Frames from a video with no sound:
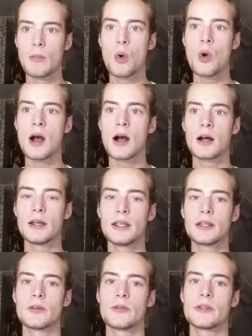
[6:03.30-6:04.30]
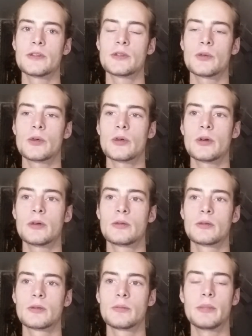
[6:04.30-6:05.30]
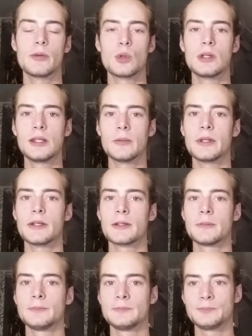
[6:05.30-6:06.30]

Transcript: moha, ignorance or bewilderment,